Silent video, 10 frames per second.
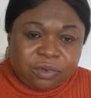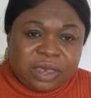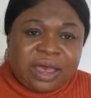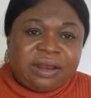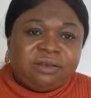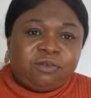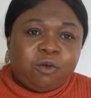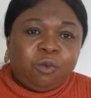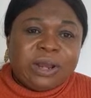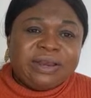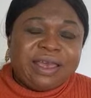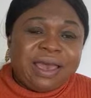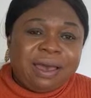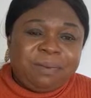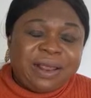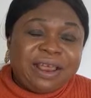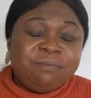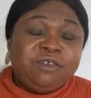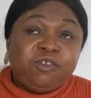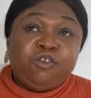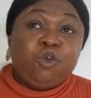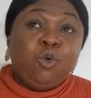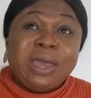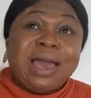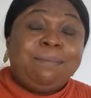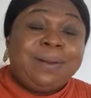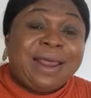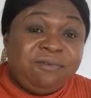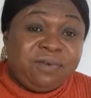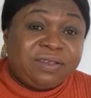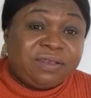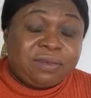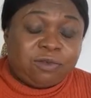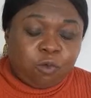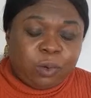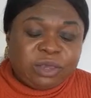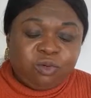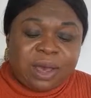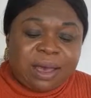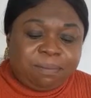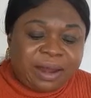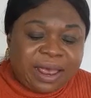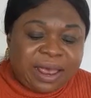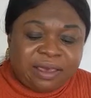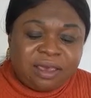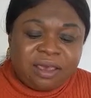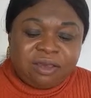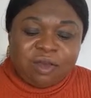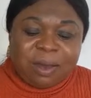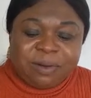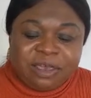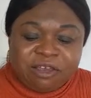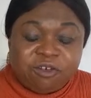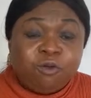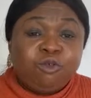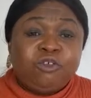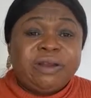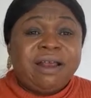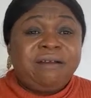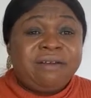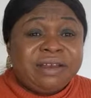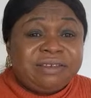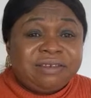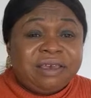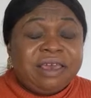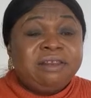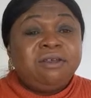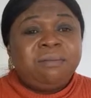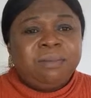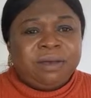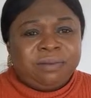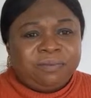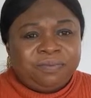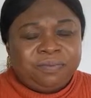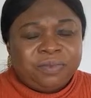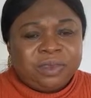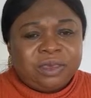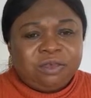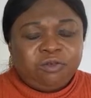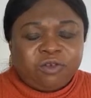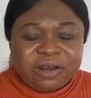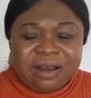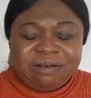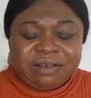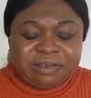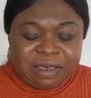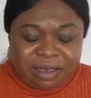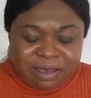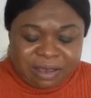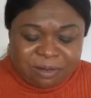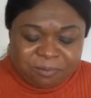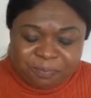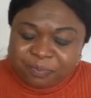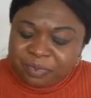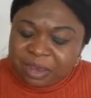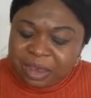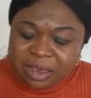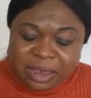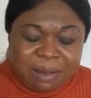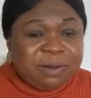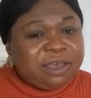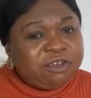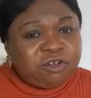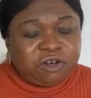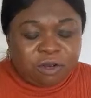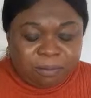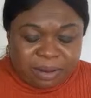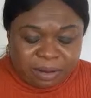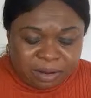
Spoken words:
And so when they apply, that means you will apply first. So when you apply, your application will generate a number. It will generate a application number,